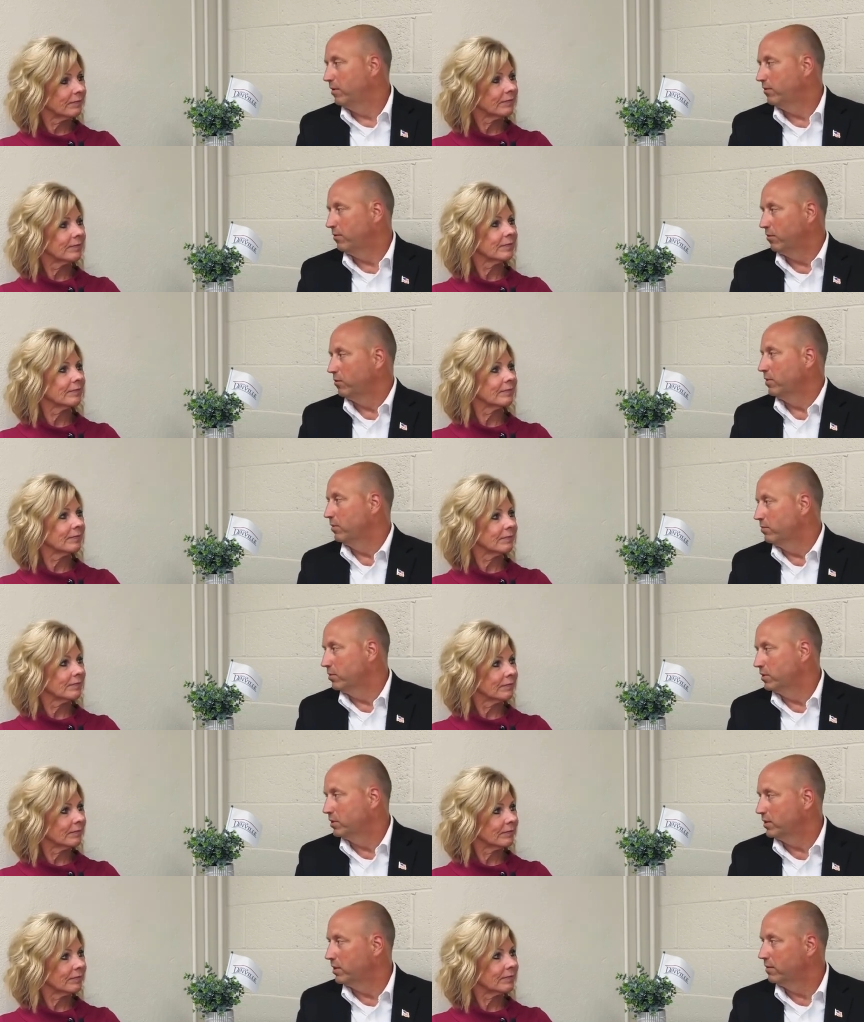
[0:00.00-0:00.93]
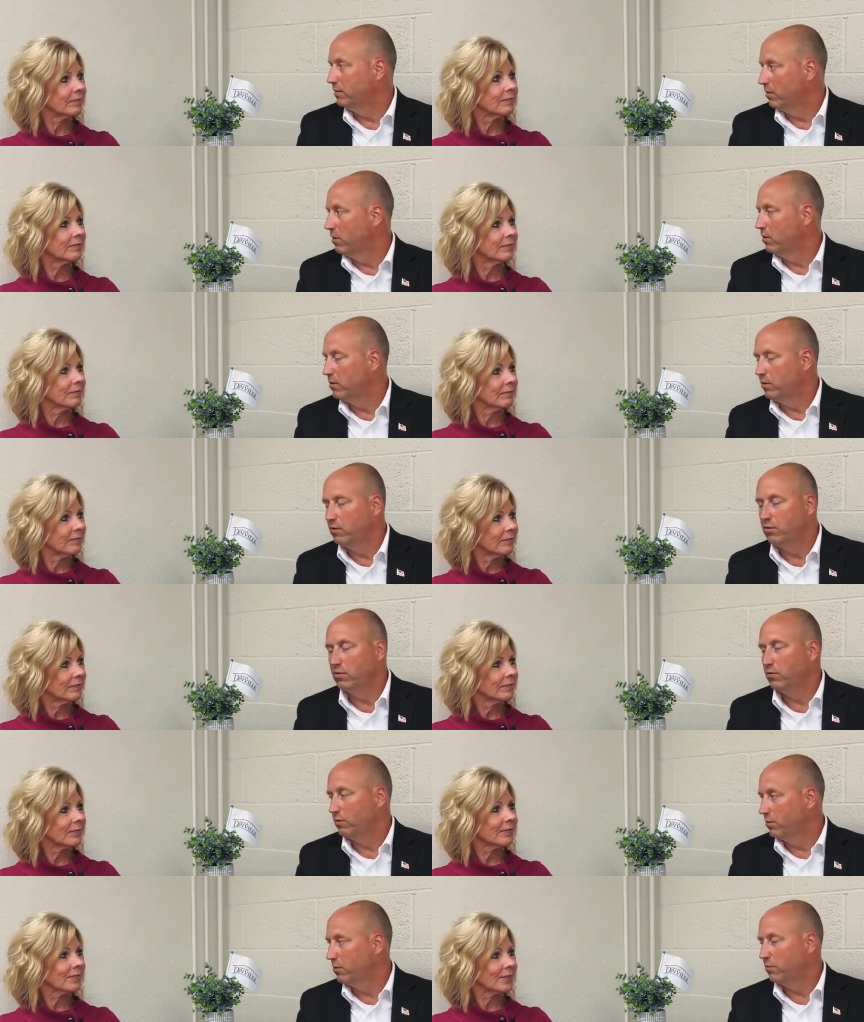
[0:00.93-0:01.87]
Speaker 1: So we appreciate all that you do
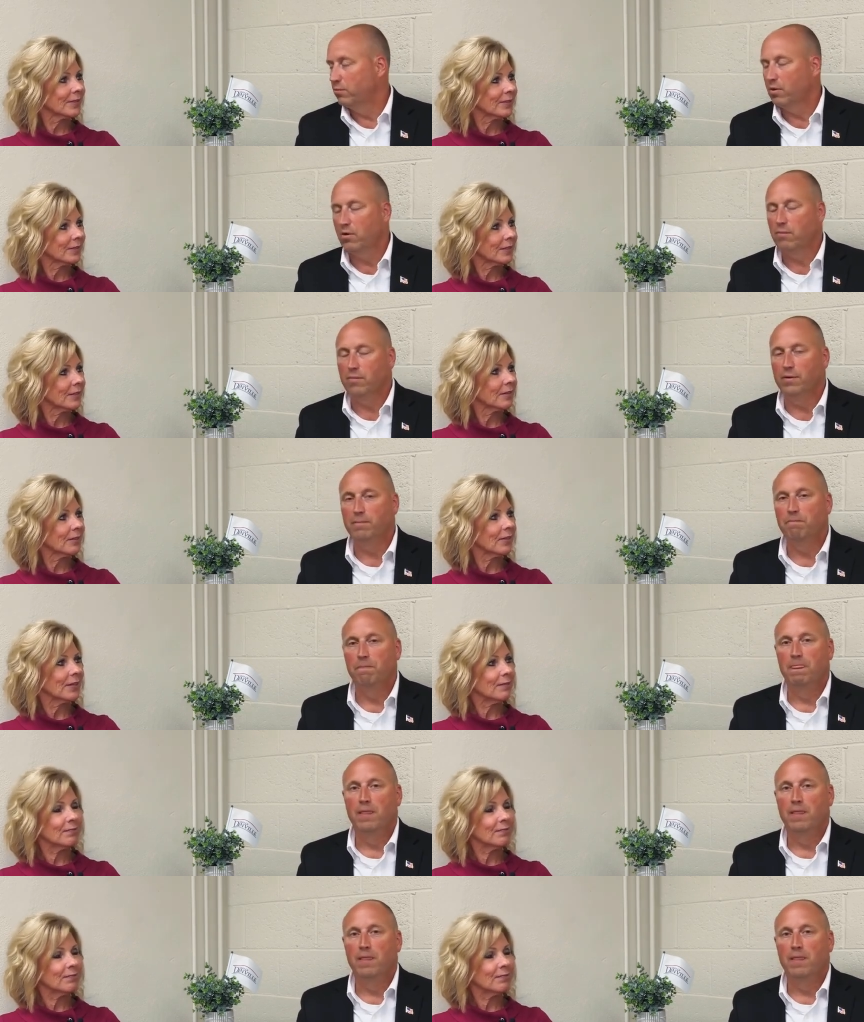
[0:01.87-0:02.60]
in your department.